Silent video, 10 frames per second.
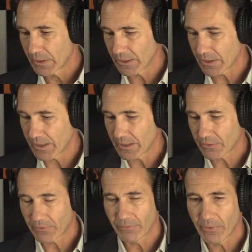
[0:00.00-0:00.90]
it,
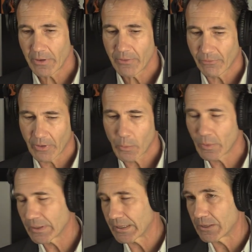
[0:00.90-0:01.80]
it's very
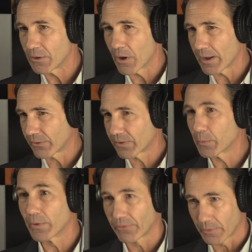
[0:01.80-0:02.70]
frequently not
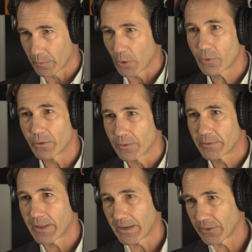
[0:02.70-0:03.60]
someone from local
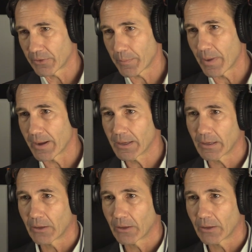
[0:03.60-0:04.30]
that ends up buying it.